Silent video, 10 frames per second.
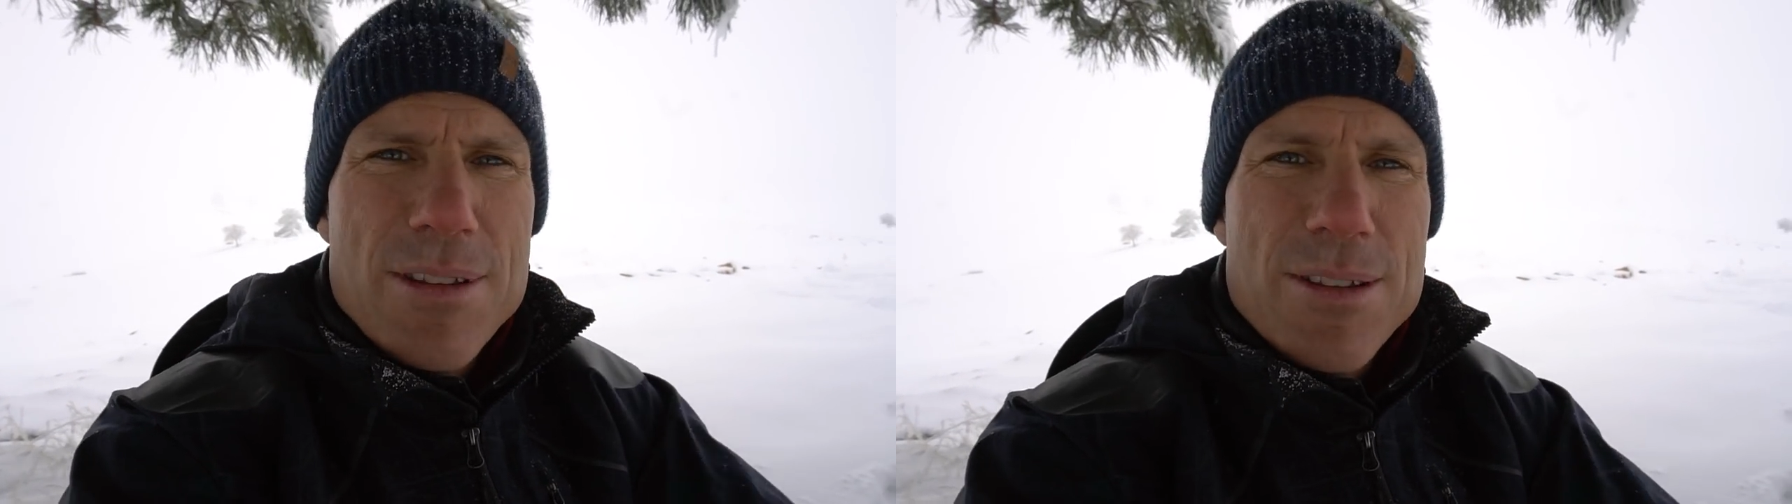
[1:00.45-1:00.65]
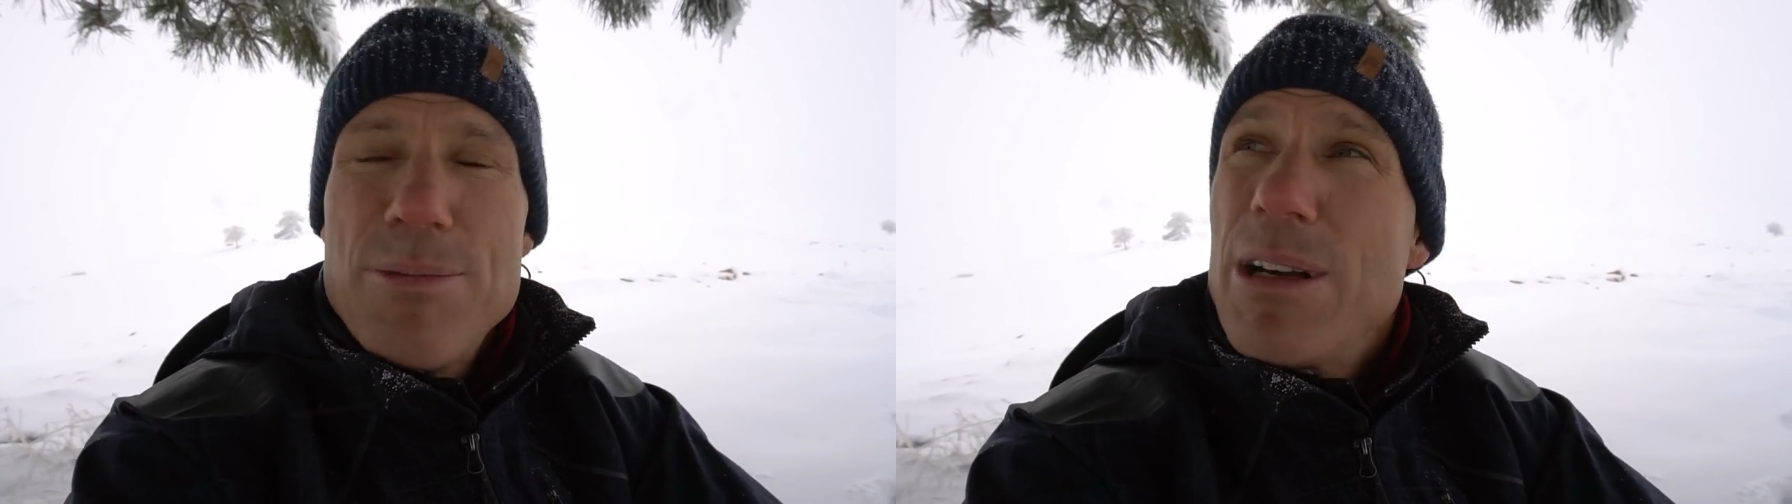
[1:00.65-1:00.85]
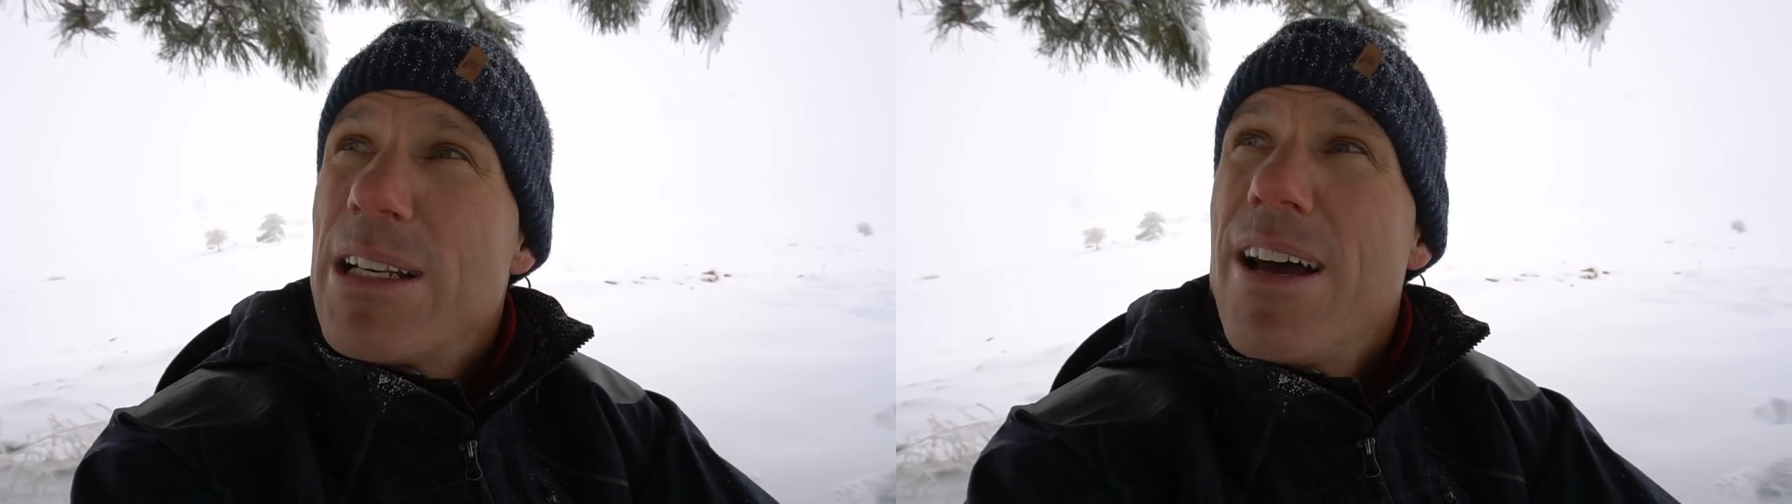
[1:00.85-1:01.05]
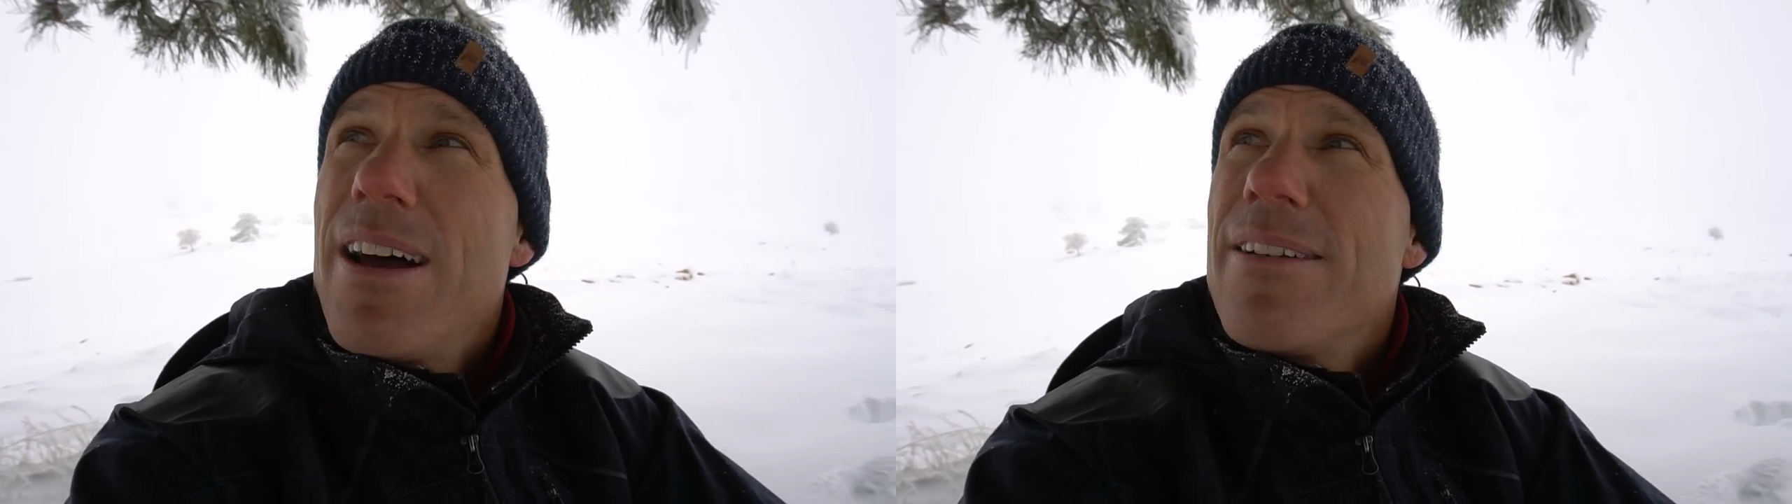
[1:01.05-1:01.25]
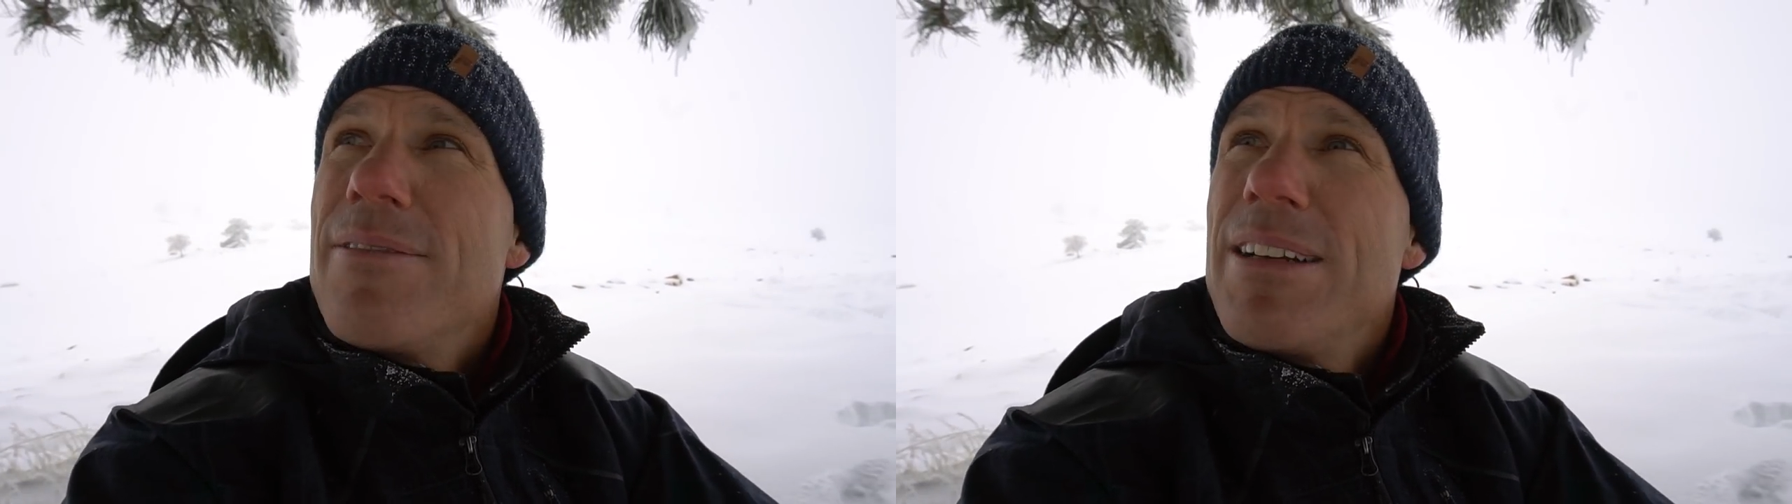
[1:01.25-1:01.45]
in the
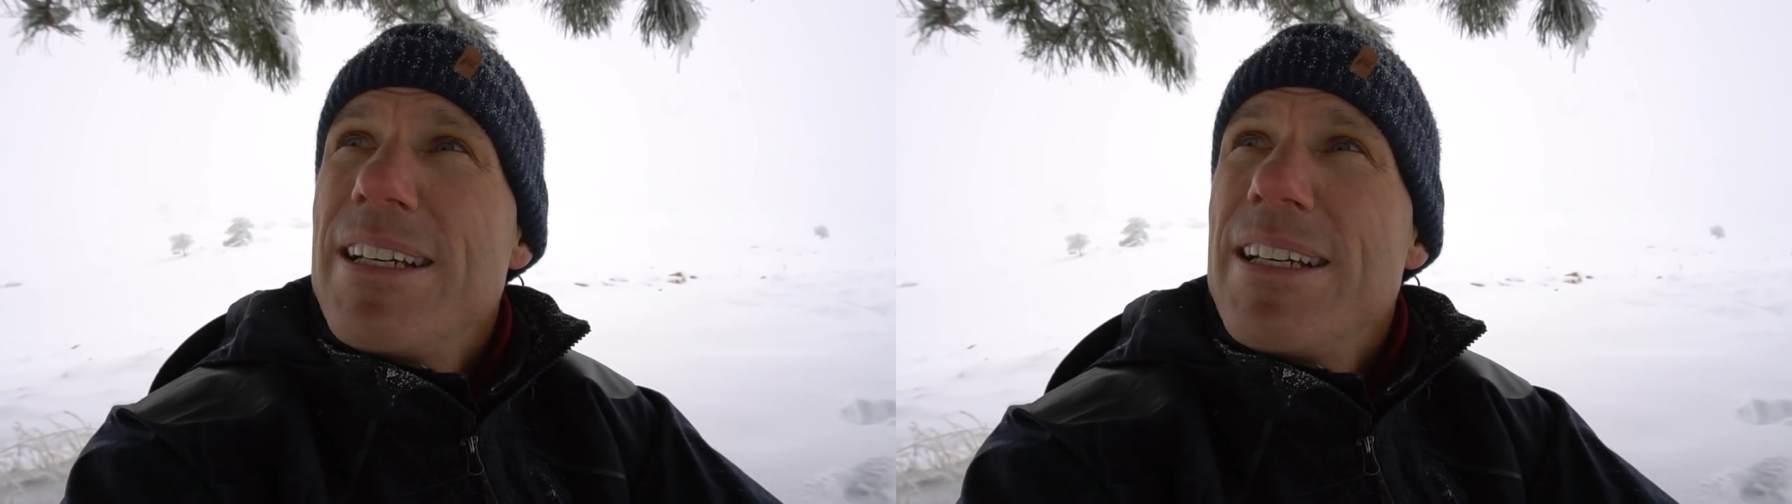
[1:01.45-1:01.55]
springtime,